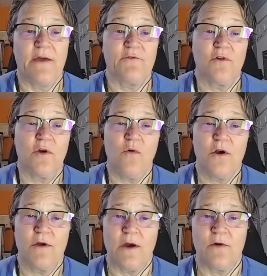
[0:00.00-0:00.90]
After a
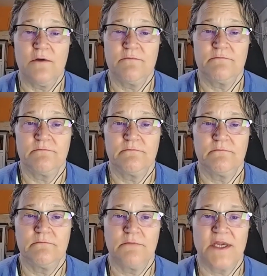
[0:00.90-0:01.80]
quarter hour,
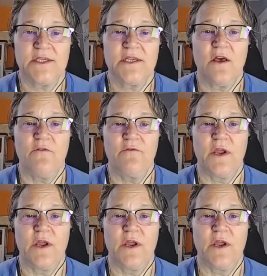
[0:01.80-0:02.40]
myself,